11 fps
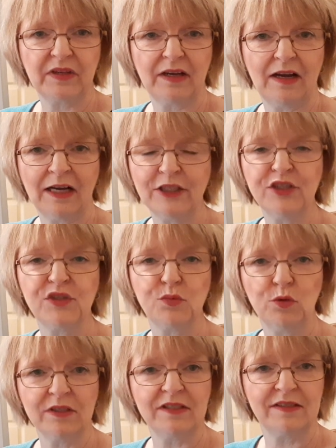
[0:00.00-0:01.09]
I just
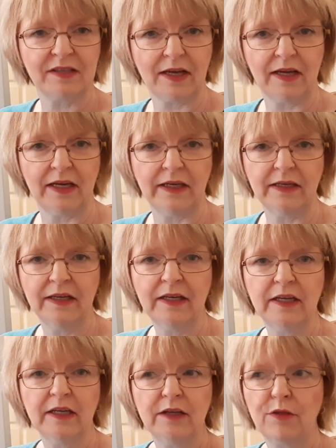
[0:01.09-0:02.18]
want to say,
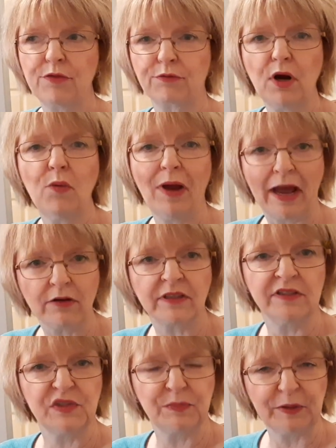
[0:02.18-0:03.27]
throw out
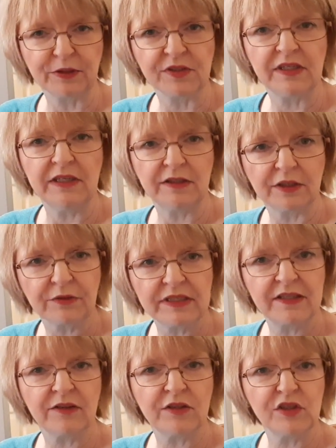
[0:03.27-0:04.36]
conspiracy theories
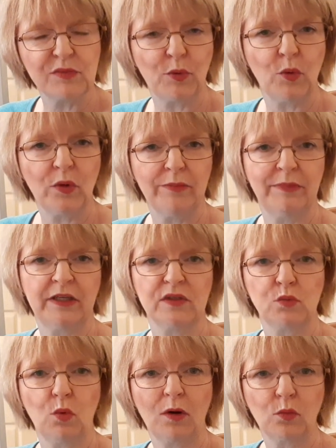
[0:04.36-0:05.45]
at this point, because
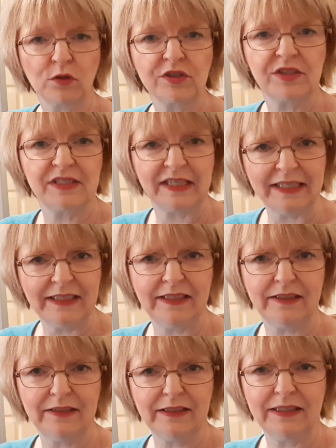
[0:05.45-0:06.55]
what we're
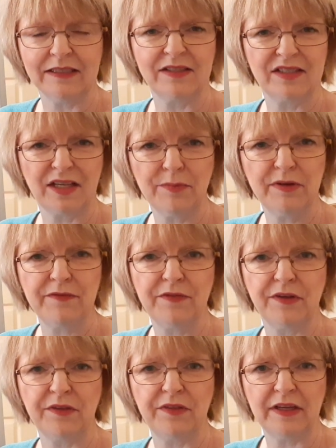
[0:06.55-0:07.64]
seeing in some of
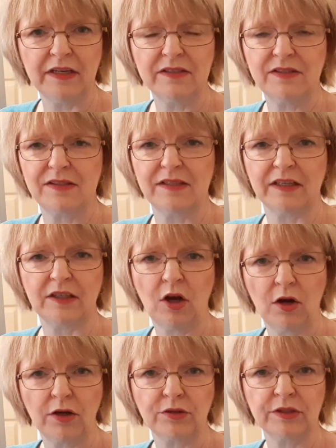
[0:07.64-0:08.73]
the things that
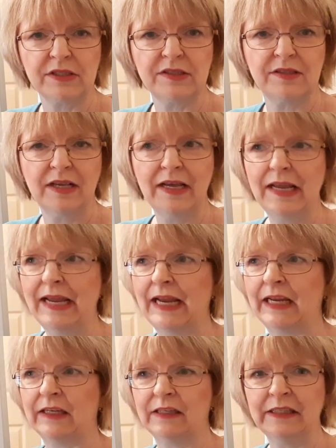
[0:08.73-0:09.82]
Congress
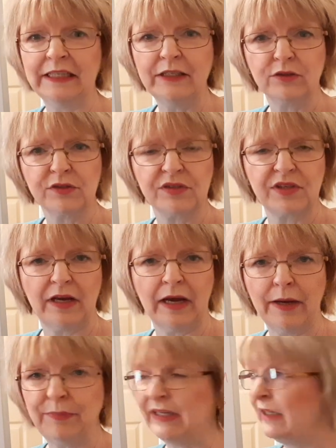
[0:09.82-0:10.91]
and leaders
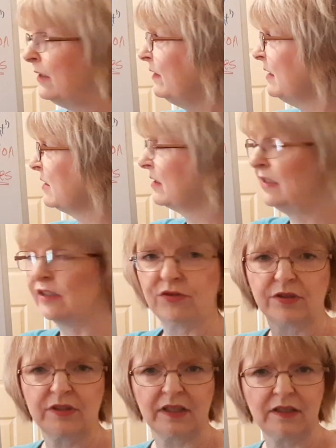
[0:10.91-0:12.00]
up in this
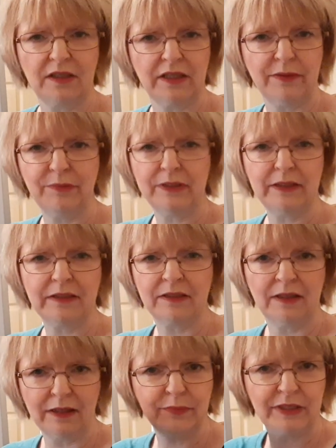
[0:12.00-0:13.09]
District of
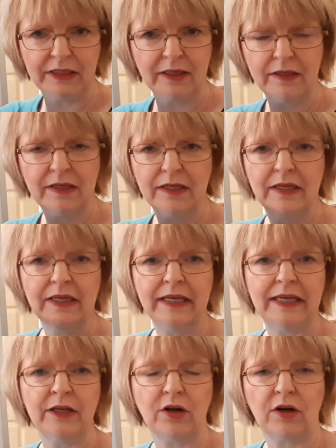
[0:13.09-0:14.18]
Columbia
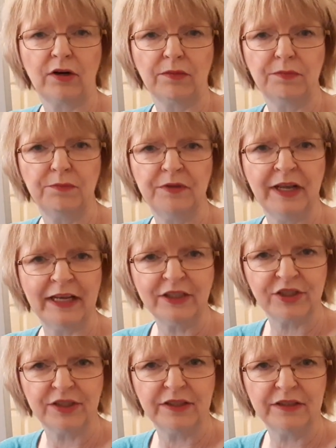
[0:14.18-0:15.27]
in our
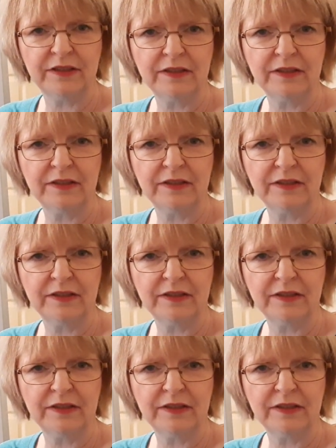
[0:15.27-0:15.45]
nation,